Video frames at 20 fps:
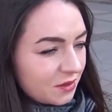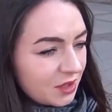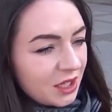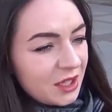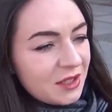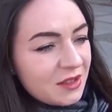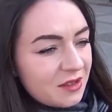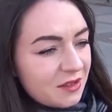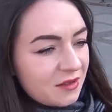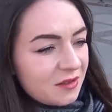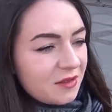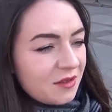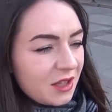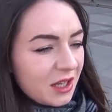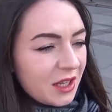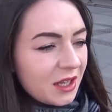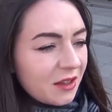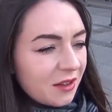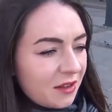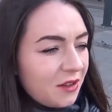taste
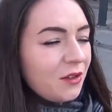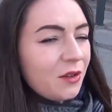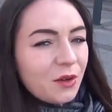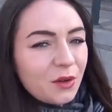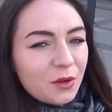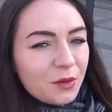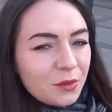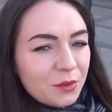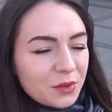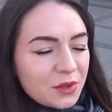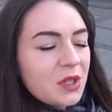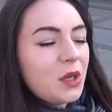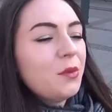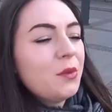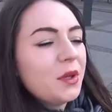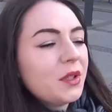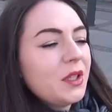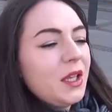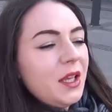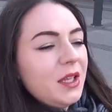thing, you know,
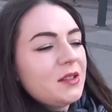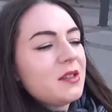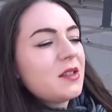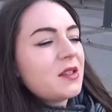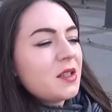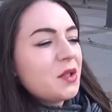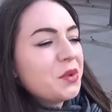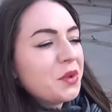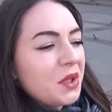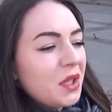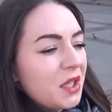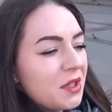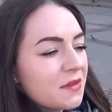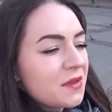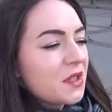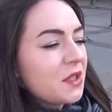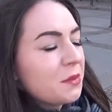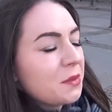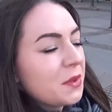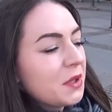someone hates it, someone
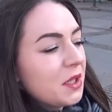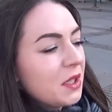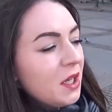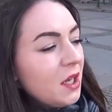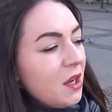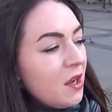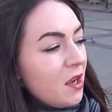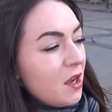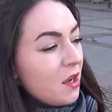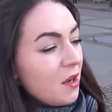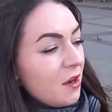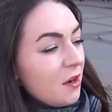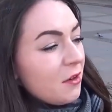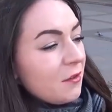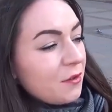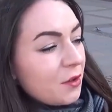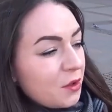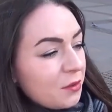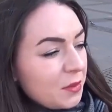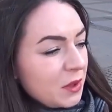loves it, but
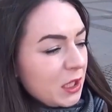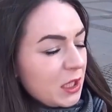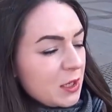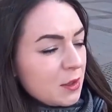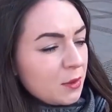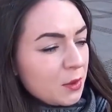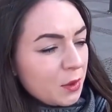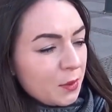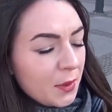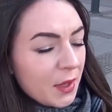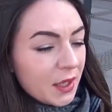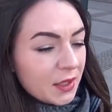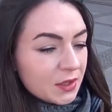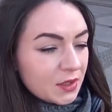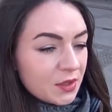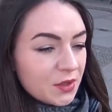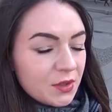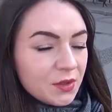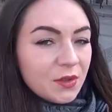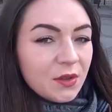for me, we
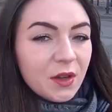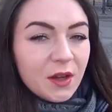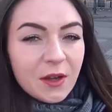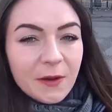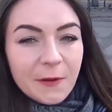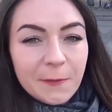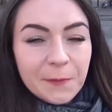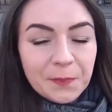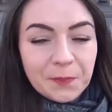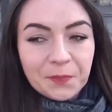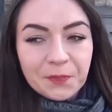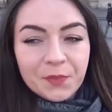went to,